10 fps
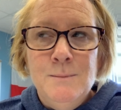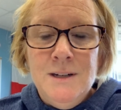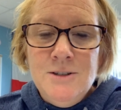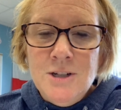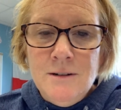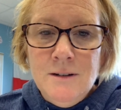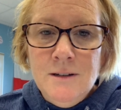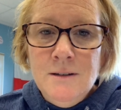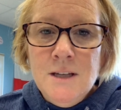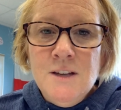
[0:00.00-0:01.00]
But in
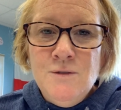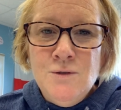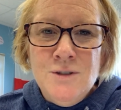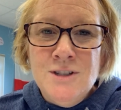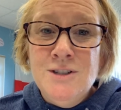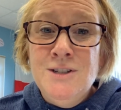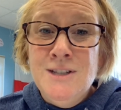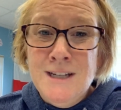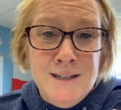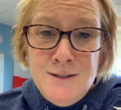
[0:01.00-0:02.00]
general, if you just
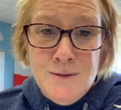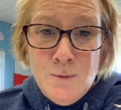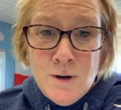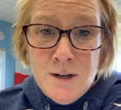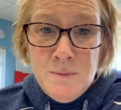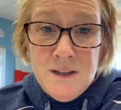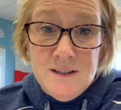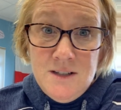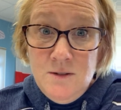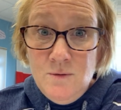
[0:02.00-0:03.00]
didn't do the work
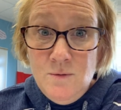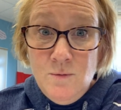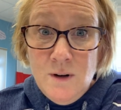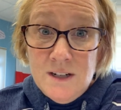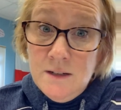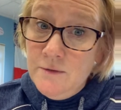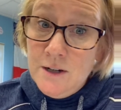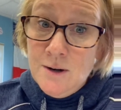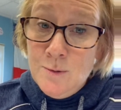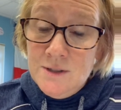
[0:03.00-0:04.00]
because you wanted to
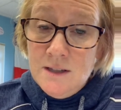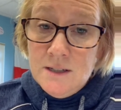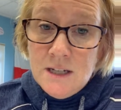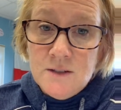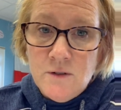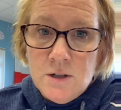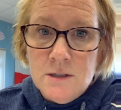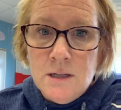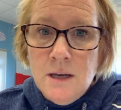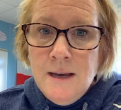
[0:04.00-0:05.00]
figure out what was on the test
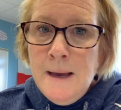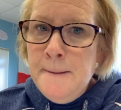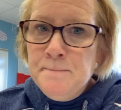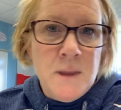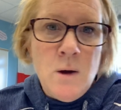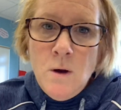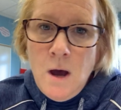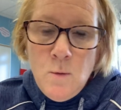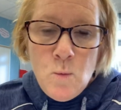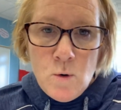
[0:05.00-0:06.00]
first,
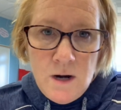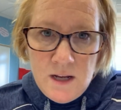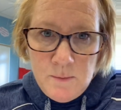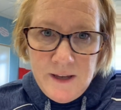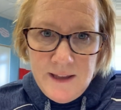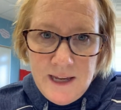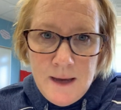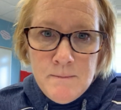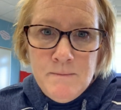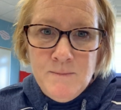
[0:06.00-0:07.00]
we're not going to play that
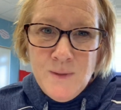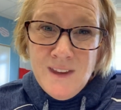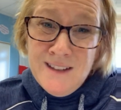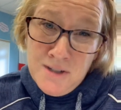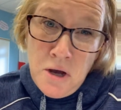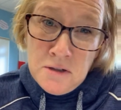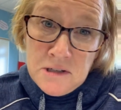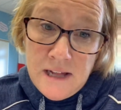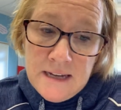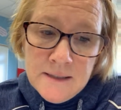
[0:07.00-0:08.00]
game. It's a
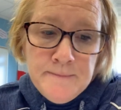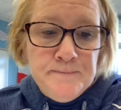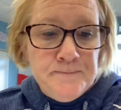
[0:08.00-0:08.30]
college class.